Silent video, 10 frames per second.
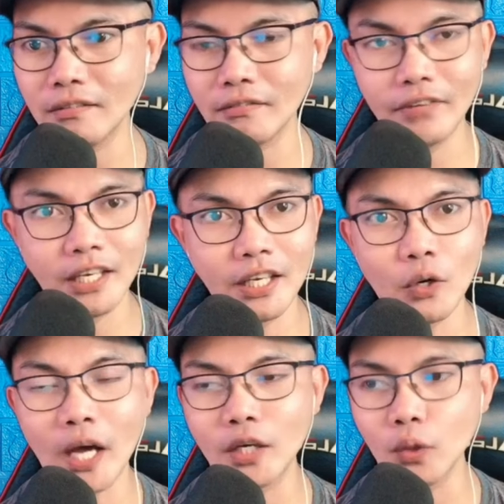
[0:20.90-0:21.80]
video.
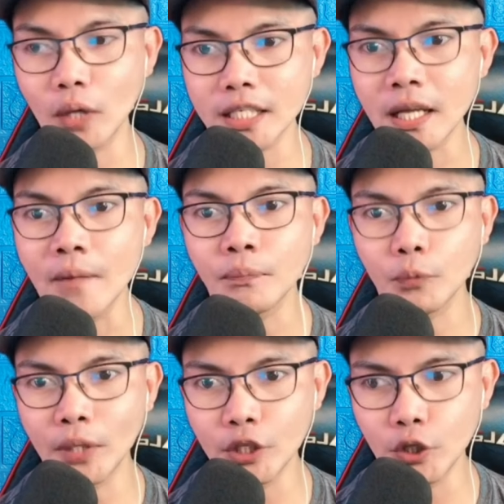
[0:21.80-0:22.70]
I know guys,
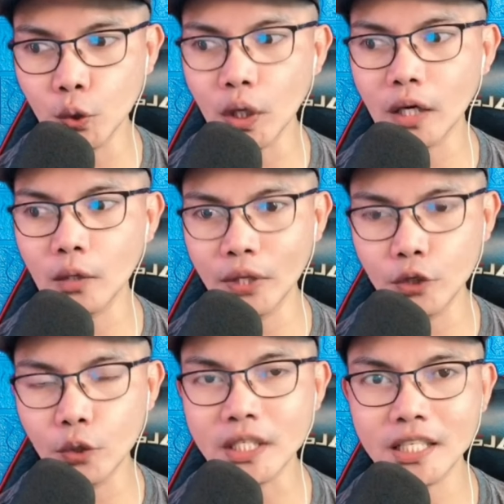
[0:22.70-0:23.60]
when you
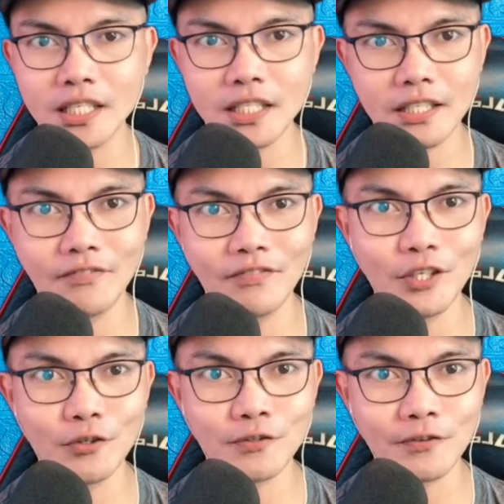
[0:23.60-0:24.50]
are suggesting
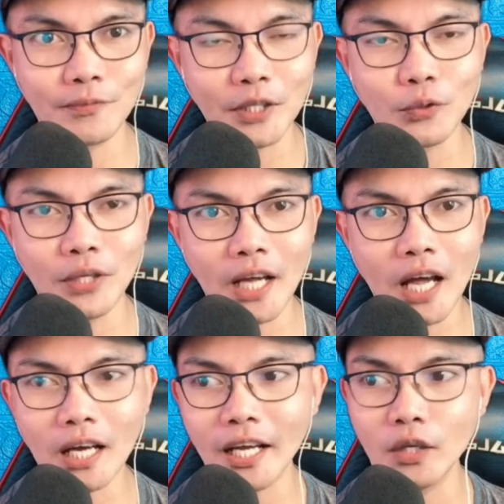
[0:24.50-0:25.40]
videos for me to
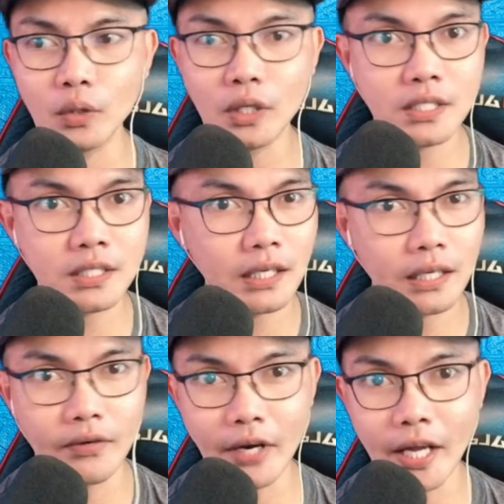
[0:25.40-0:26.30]
react, I know that's
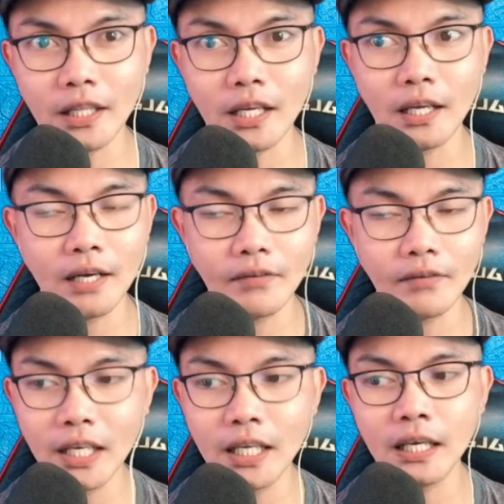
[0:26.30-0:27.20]
great and I
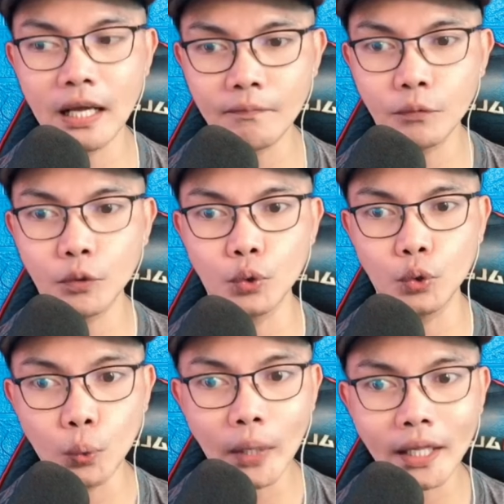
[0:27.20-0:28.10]
really love to
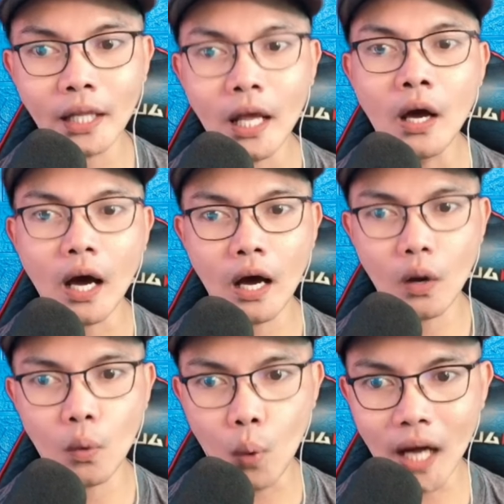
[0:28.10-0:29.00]
do it.
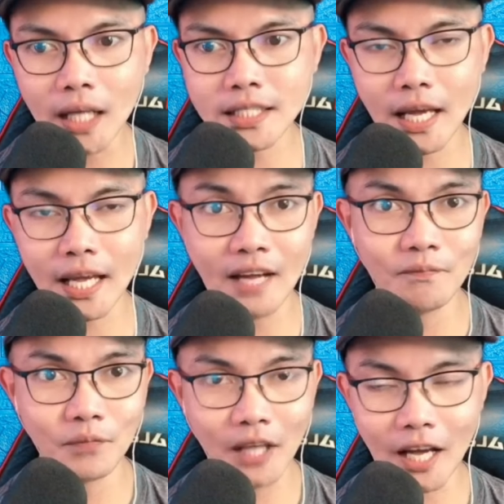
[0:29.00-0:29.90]
Once I have
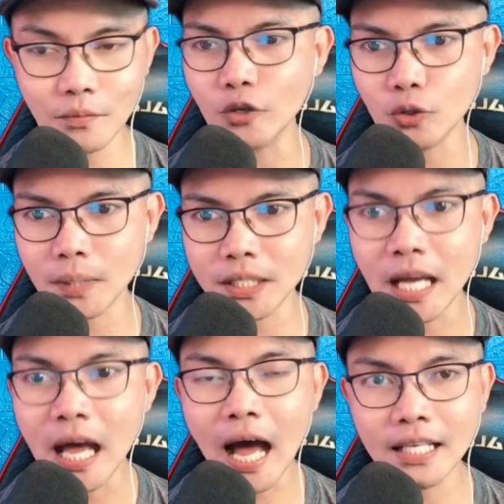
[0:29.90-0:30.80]
time, so much
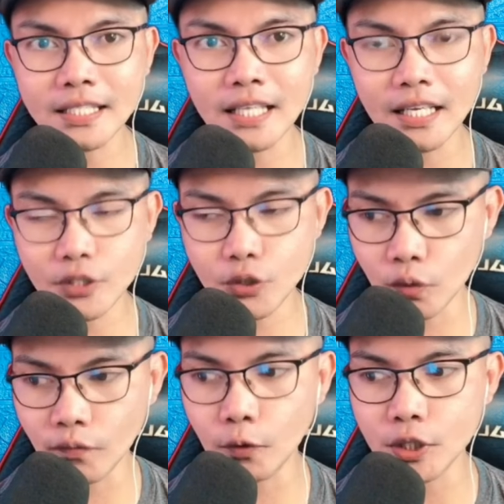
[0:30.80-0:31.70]
Alex Sob
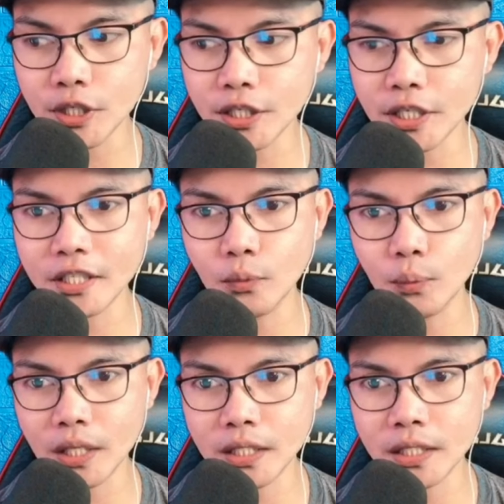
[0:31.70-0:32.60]
for suggesting with
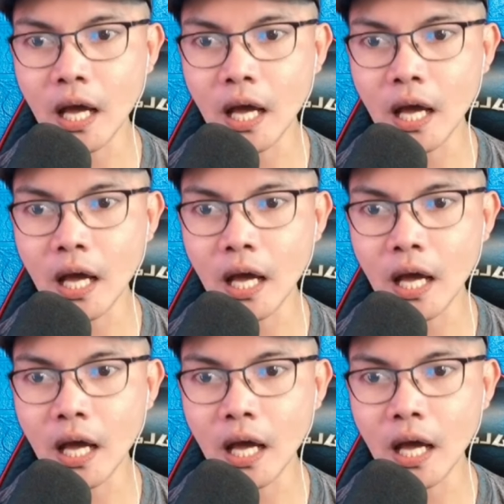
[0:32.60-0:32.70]
this